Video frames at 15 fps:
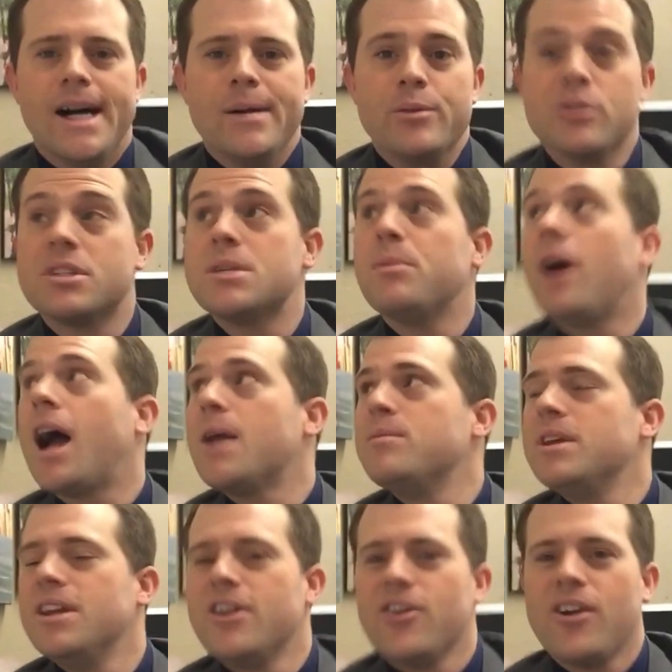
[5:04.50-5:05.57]
you'll see behind
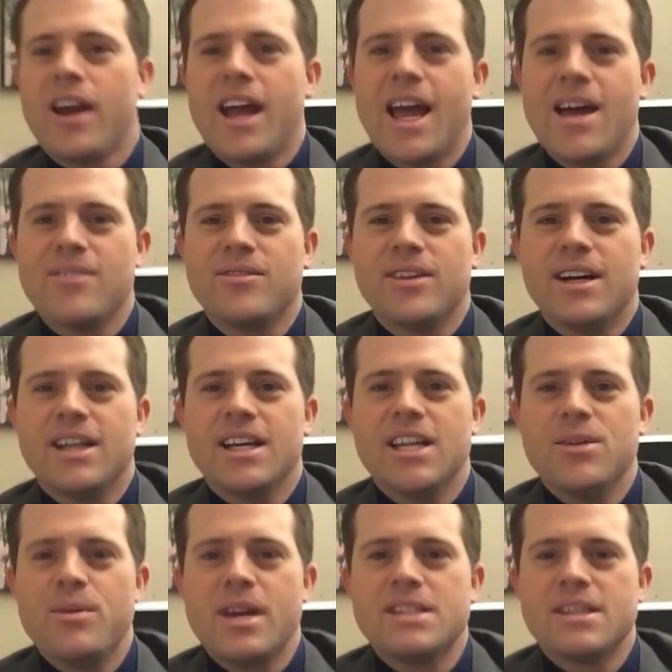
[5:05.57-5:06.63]
me here, I have
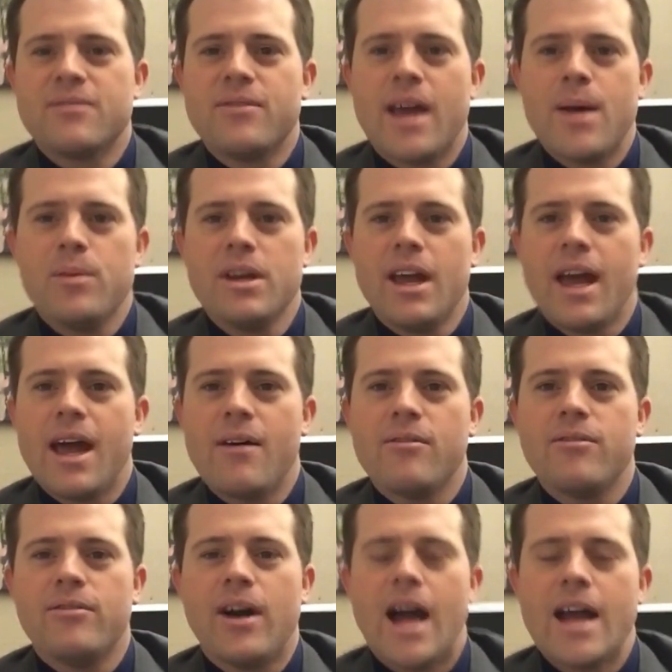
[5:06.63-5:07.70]
an amazing family. I have
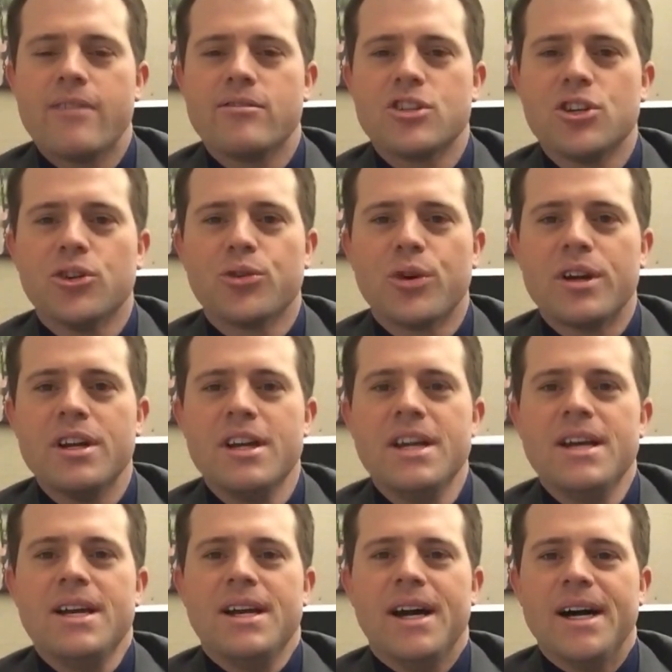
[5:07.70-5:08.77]
5 children
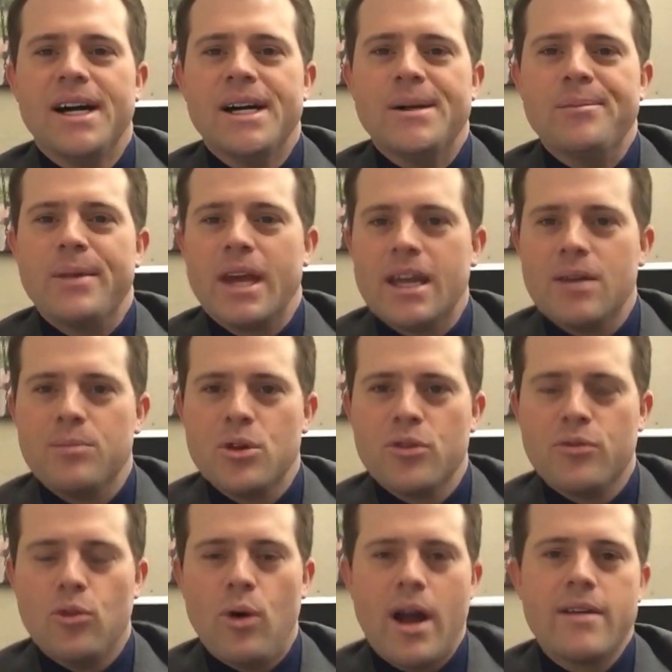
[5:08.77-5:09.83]
and a
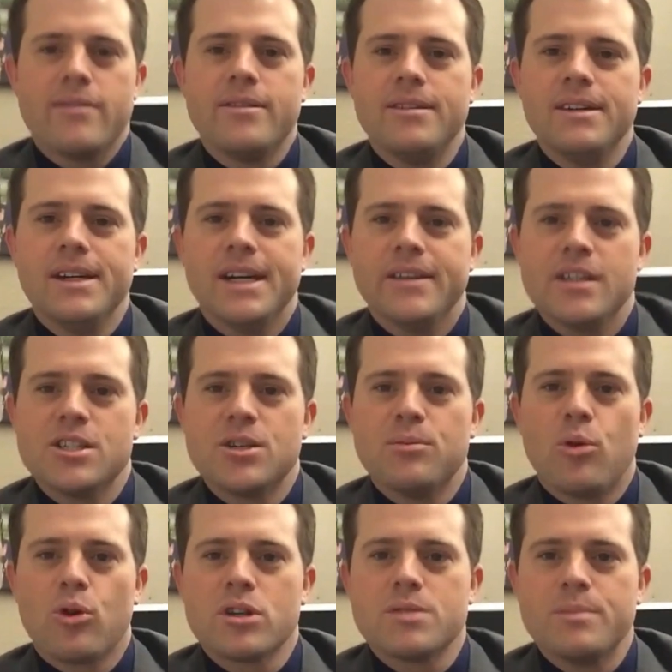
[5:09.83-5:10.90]
beautiful wife that
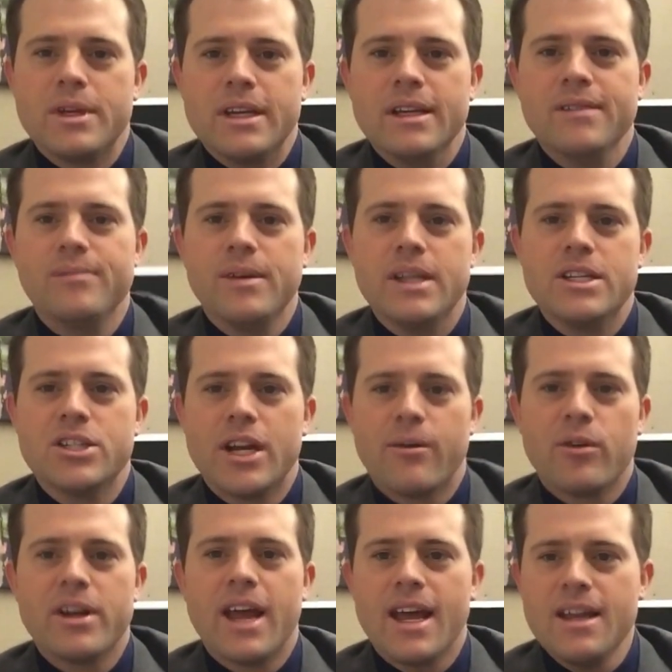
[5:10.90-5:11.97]
supports me each and
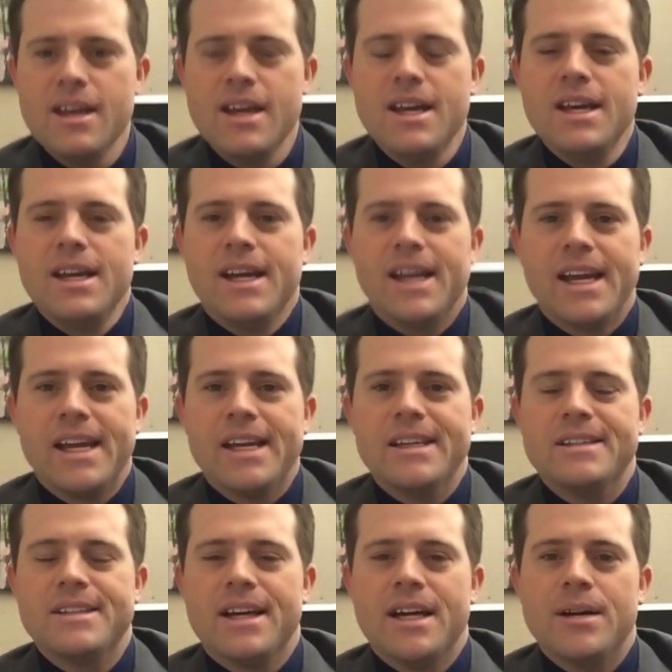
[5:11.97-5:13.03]
every day.
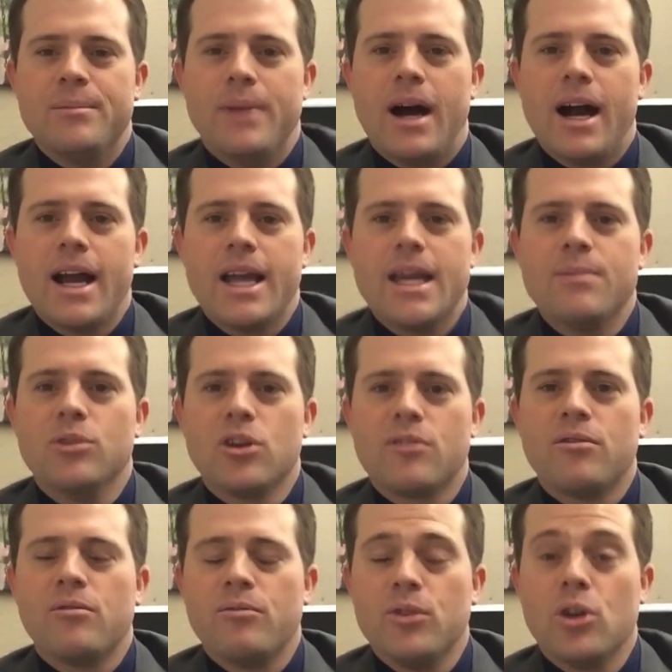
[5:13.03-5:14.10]
And I am
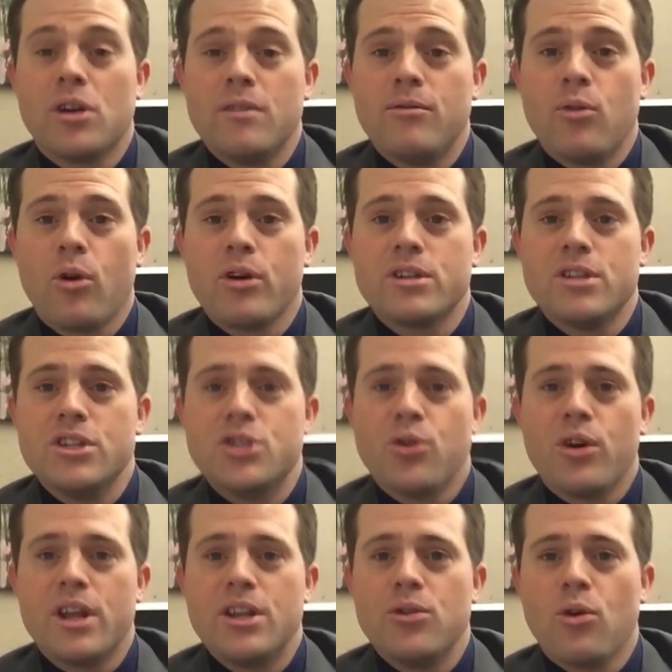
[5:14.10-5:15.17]
looking forward to
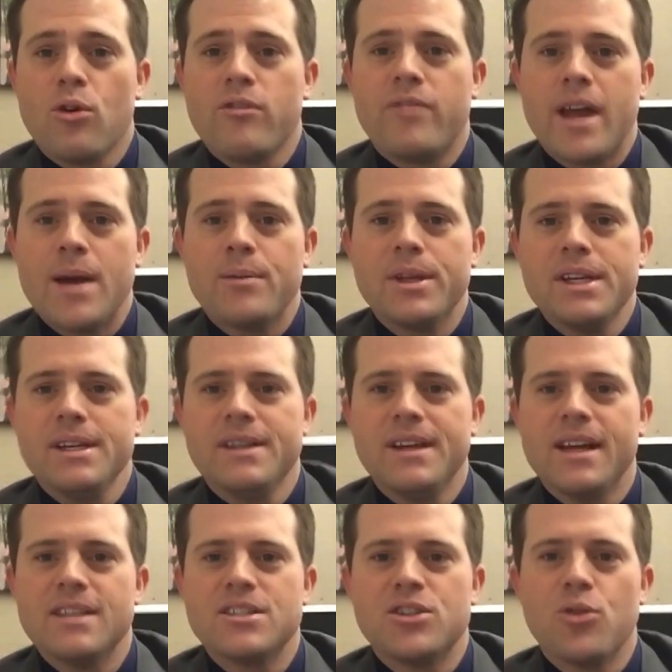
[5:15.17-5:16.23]
joining your family
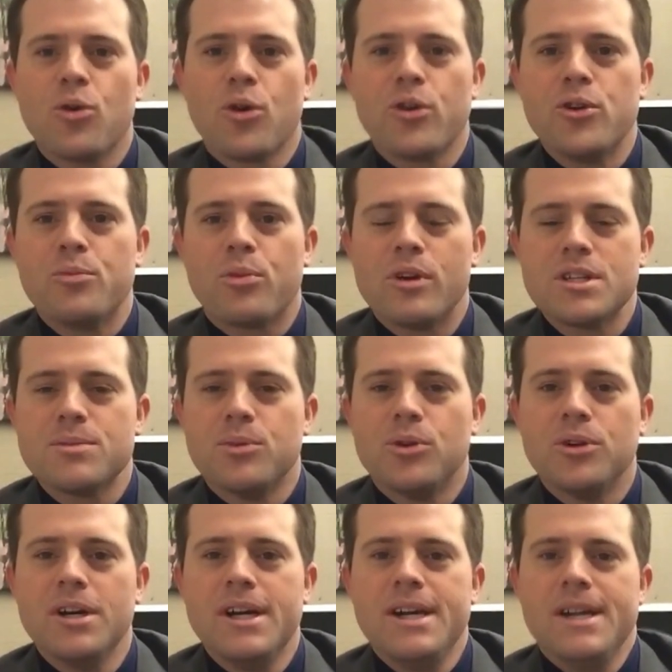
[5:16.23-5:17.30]
as your new
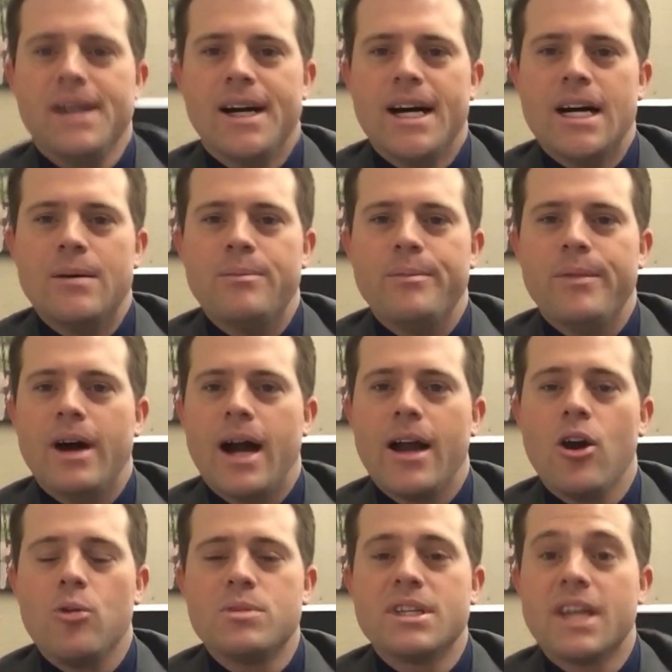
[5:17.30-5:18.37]
principal. I
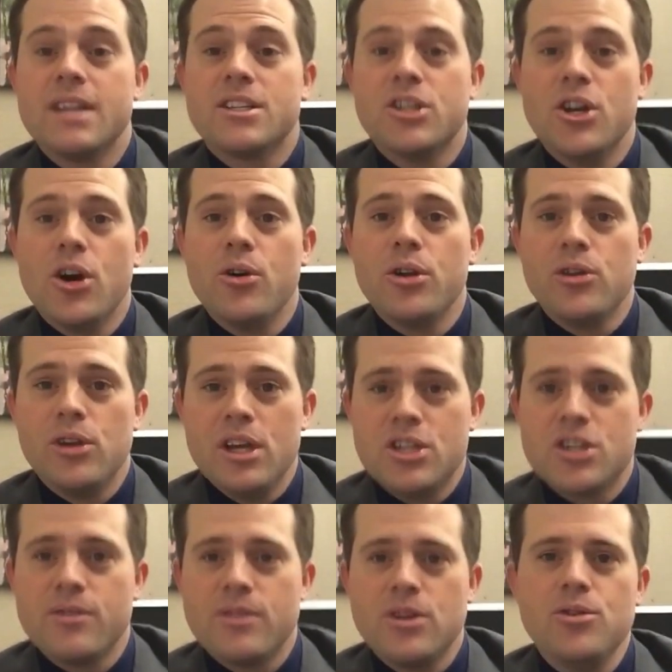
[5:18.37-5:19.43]
hope to get to know
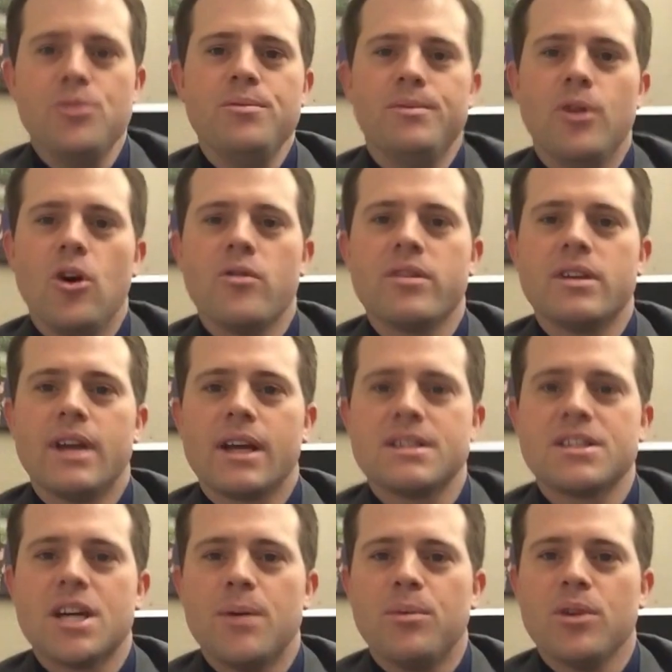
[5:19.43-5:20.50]
each of you over the
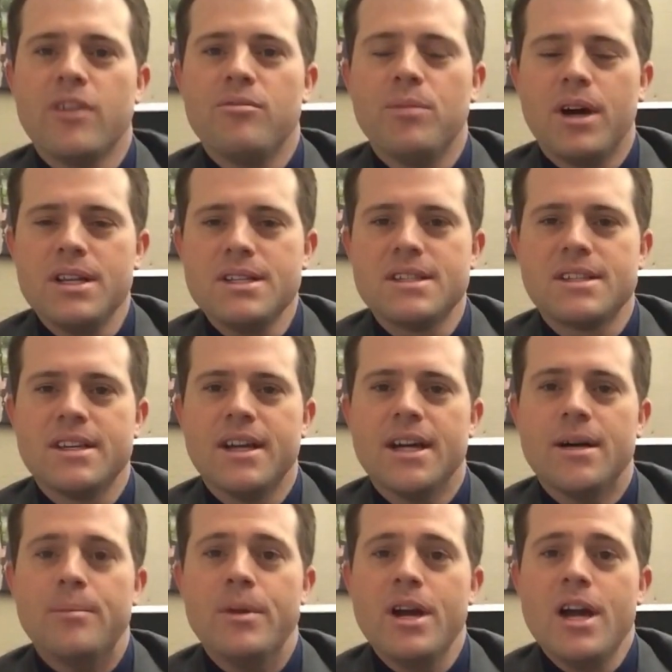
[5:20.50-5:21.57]
next couple of months.
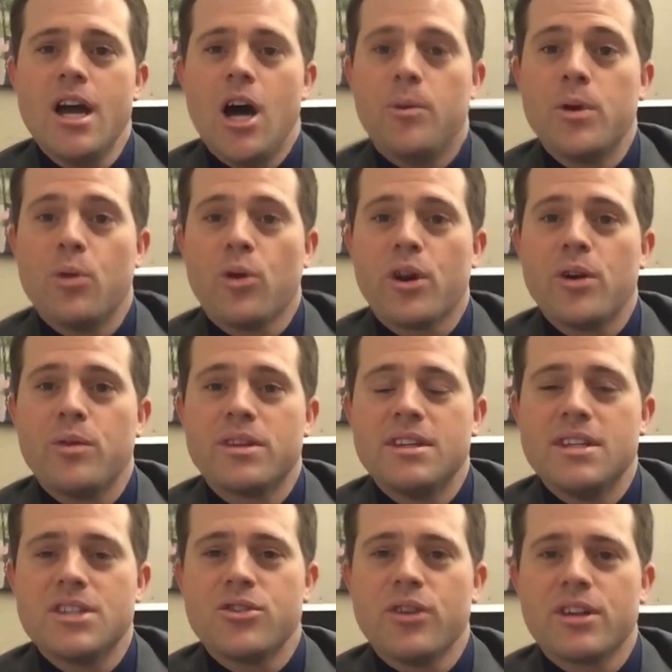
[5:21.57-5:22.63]
I'll be working with the
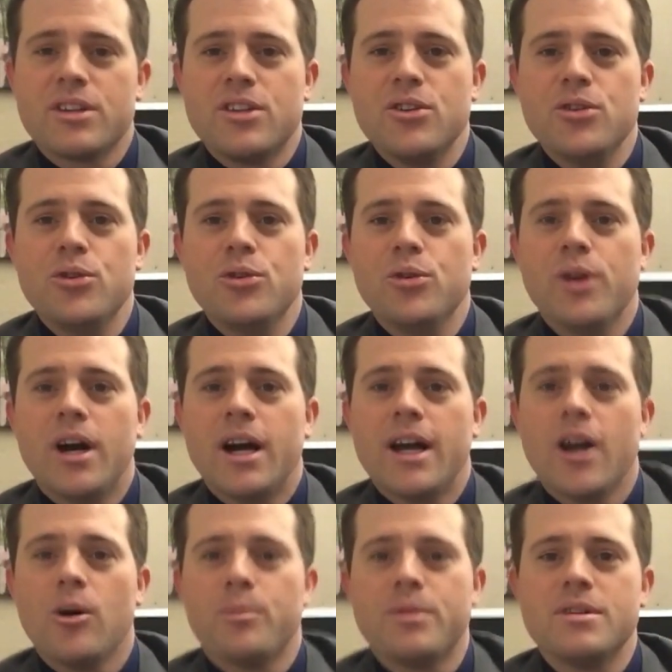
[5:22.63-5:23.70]
district to
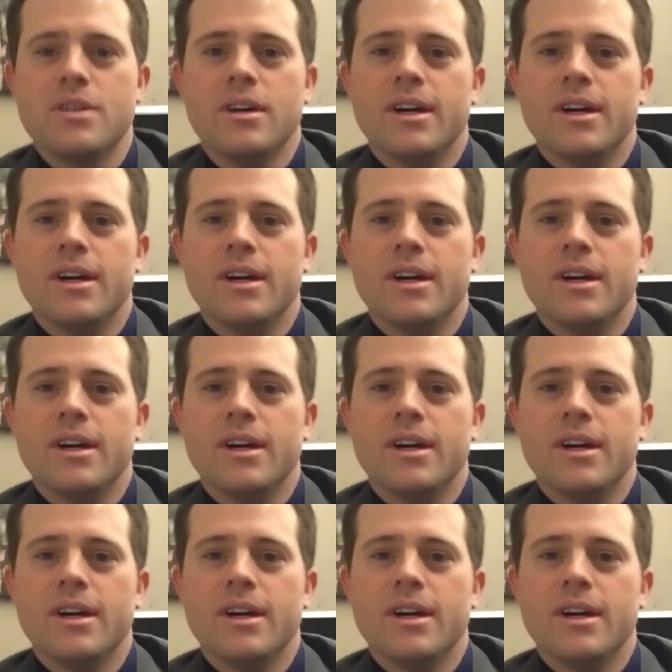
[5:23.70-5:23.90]
help